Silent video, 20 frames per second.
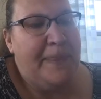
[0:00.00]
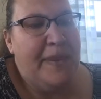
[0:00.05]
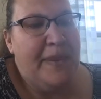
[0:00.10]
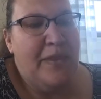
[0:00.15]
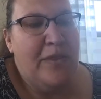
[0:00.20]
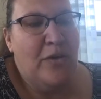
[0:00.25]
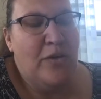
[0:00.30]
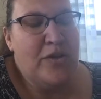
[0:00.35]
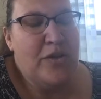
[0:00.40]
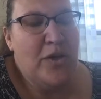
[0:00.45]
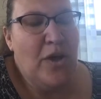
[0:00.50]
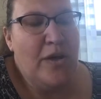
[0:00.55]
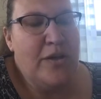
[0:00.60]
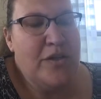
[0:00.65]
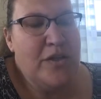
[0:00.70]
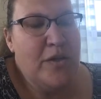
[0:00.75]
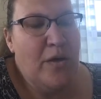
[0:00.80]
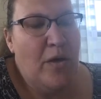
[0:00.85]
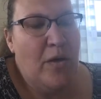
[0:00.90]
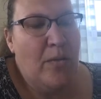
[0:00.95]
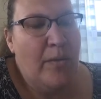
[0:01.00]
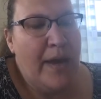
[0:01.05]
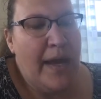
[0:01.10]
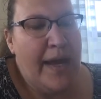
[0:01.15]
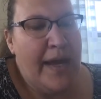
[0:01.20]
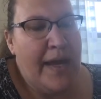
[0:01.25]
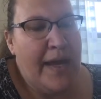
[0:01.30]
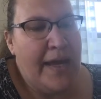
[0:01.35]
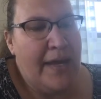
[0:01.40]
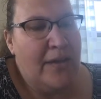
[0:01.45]
There's also
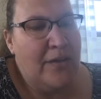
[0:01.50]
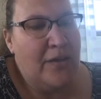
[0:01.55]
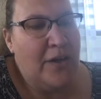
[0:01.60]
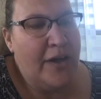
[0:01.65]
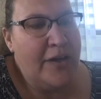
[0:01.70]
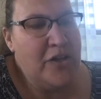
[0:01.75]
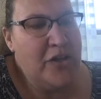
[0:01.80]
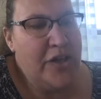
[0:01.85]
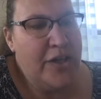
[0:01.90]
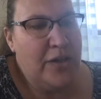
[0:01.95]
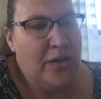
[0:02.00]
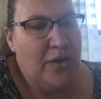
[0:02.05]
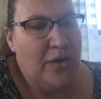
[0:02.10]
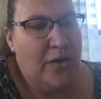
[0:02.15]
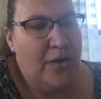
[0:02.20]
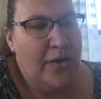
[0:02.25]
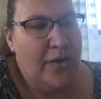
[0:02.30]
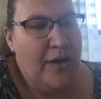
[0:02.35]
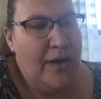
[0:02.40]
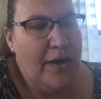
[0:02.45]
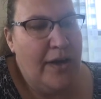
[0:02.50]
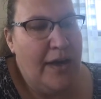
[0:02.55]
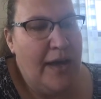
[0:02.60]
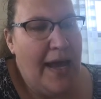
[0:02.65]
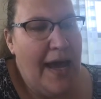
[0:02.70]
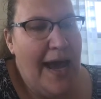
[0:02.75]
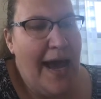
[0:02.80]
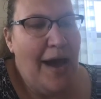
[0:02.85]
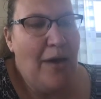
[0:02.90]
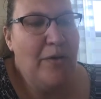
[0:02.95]
a Lunch and Learn,
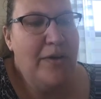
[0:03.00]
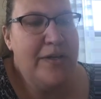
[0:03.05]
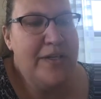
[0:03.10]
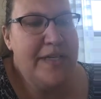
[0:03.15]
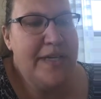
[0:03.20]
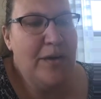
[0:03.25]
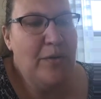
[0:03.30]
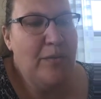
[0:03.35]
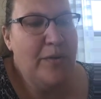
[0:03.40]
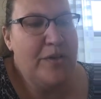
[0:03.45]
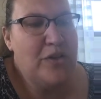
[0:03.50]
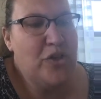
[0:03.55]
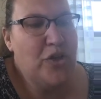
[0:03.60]
How to Deal with